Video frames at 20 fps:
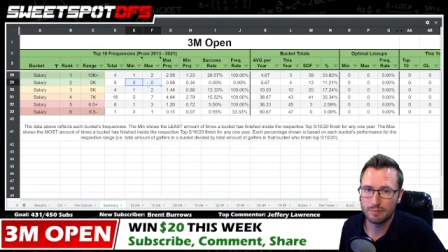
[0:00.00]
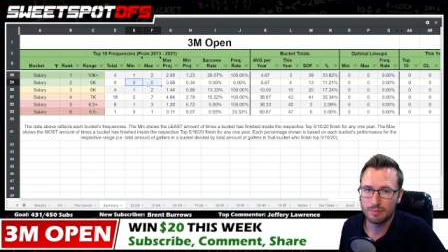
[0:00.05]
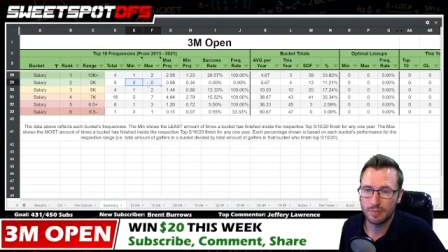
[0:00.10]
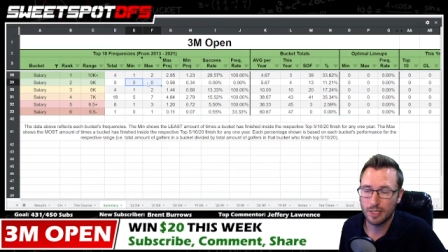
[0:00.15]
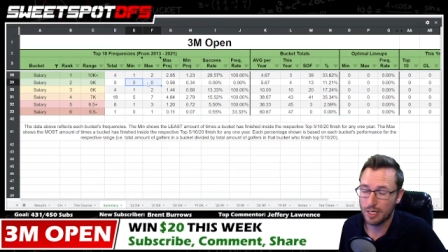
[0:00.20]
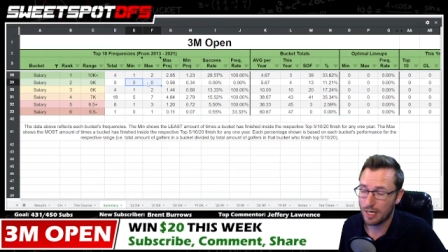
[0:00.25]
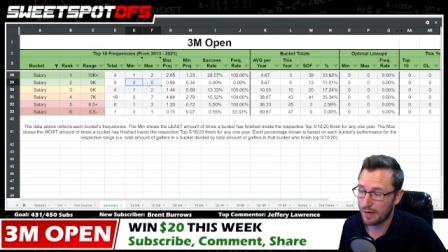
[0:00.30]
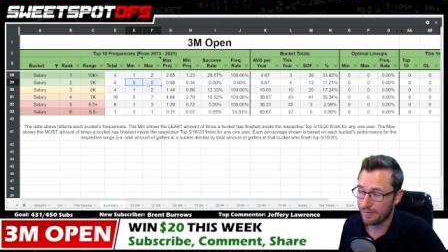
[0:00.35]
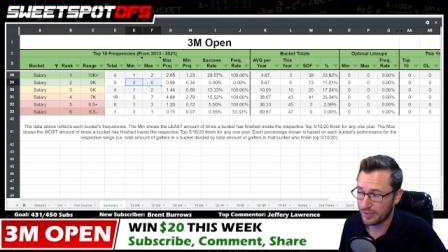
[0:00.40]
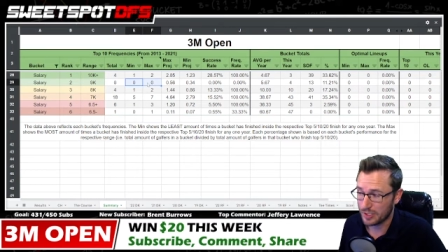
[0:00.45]
And
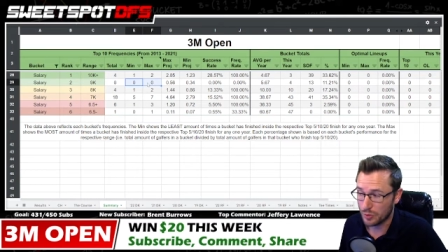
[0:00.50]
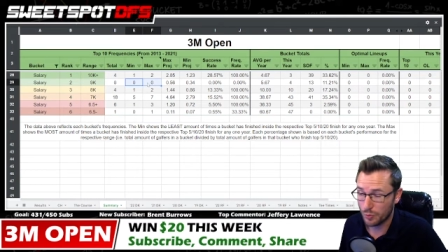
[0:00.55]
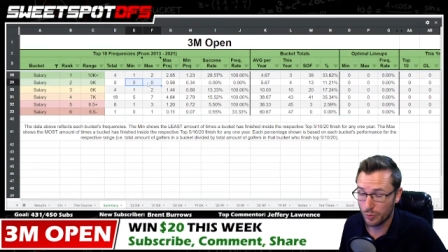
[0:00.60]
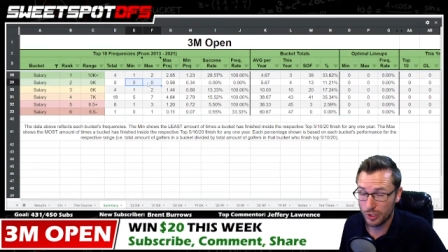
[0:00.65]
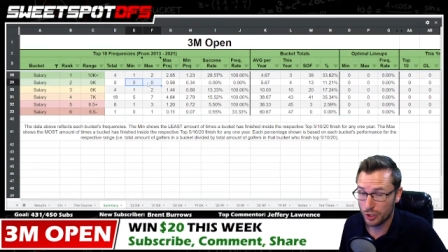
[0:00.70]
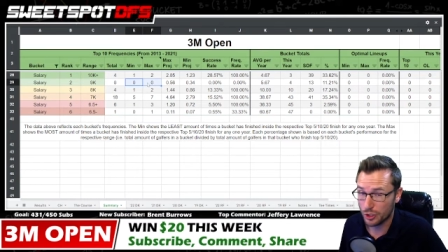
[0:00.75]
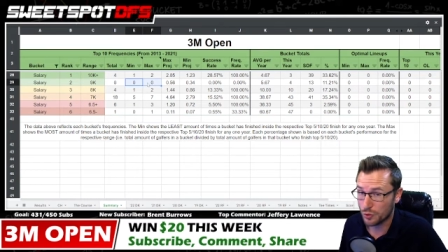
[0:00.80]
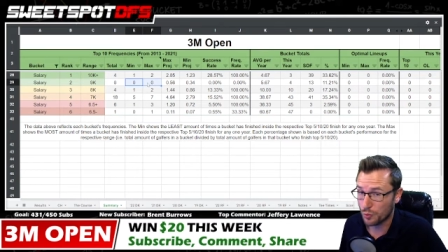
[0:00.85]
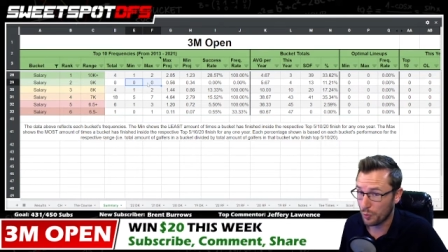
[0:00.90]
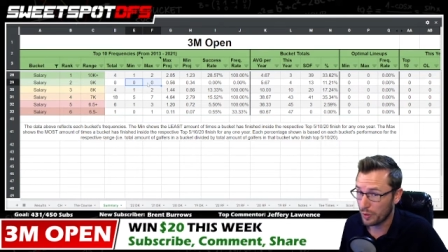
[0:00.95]
obviously, we
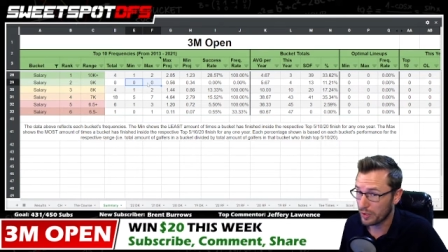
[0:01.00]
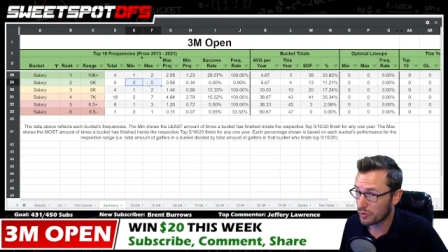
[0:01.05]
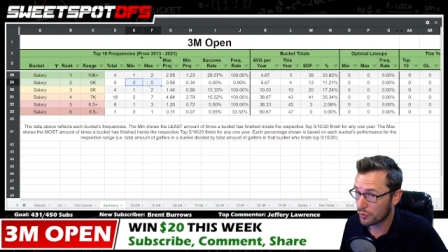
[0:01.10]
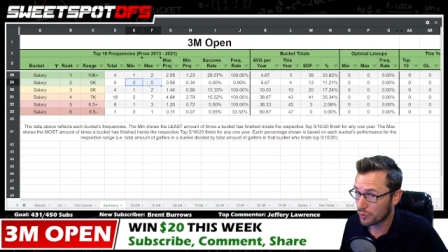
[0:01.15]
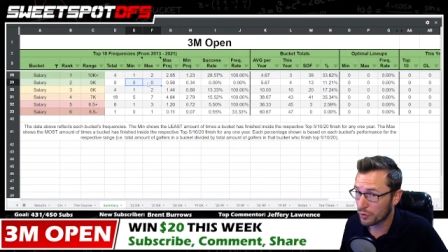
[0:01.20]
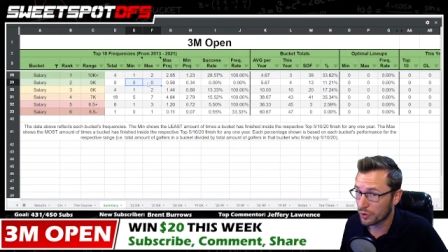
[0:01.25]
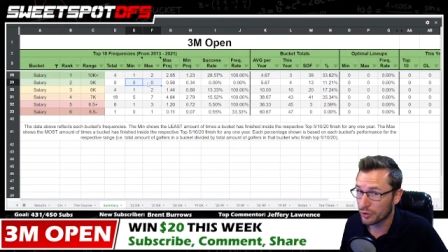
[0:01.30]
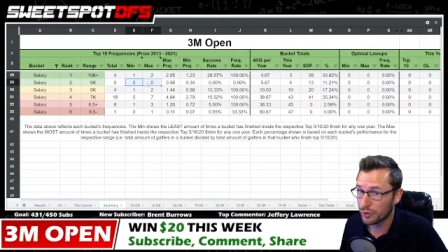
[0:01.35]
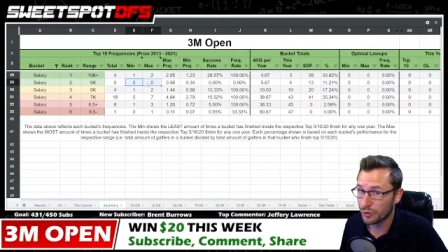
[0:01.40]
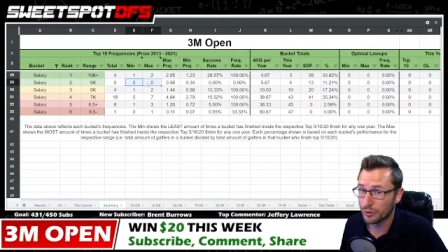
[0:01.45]
just went
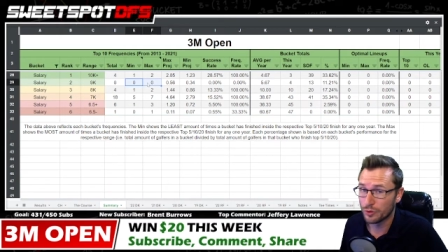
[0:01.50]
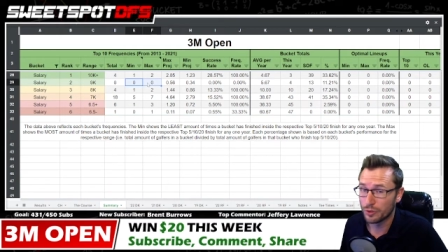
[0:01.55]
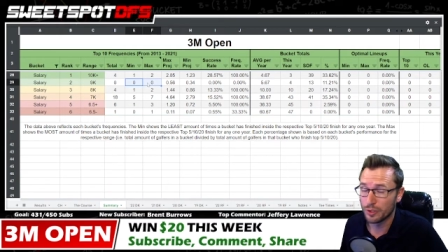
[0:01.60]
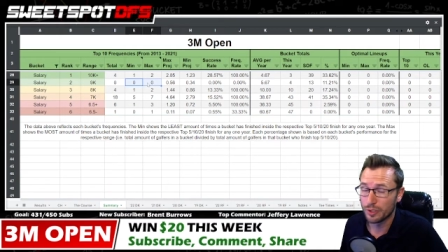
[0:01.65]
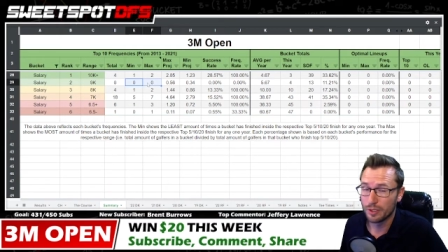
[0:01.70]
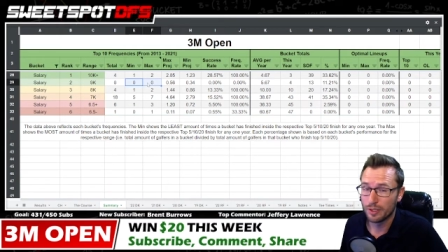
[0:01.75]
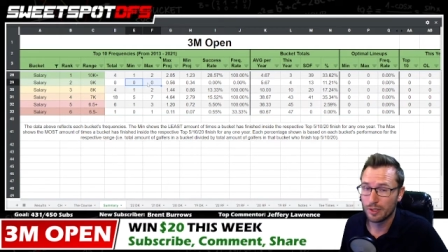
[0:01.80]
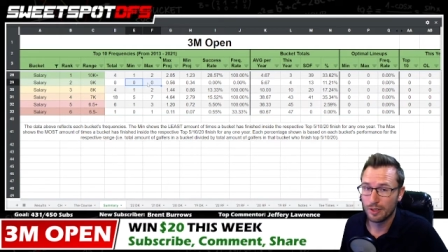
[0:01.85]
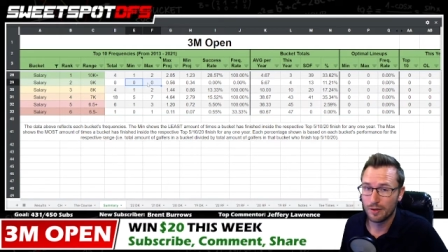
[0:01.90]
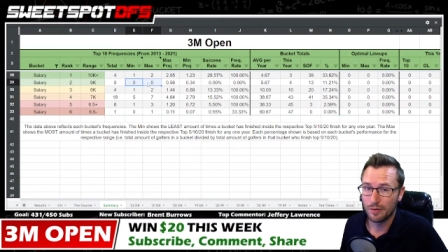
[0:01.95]
through
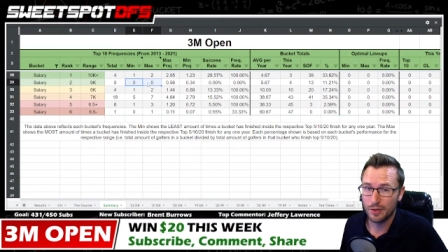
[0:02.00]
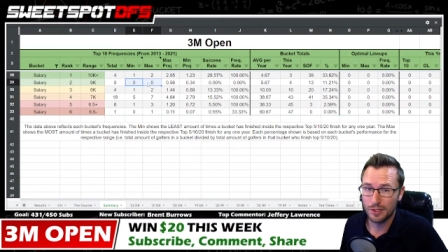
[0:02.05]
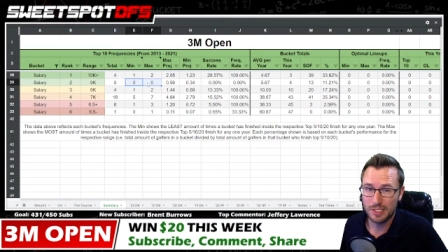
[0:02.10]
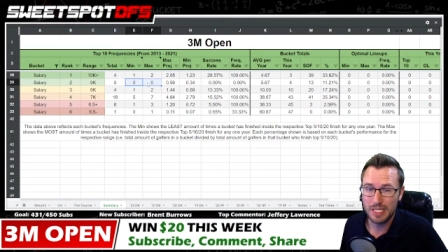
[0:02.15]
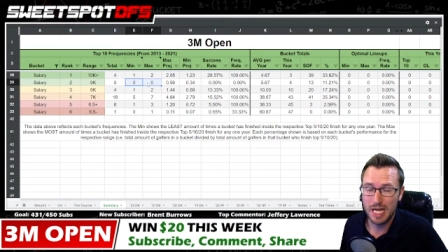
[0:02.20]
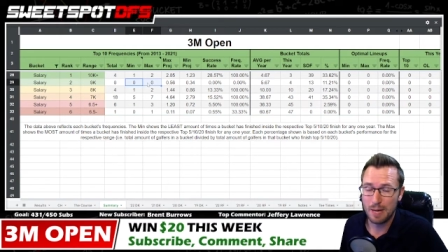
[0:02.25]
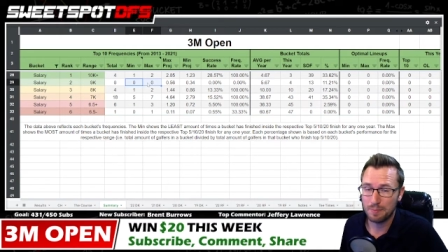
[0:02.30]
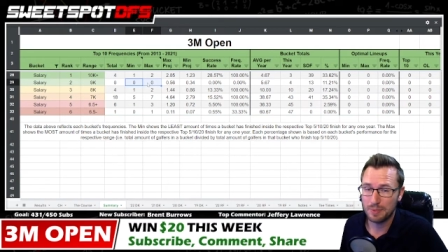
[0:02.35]
the top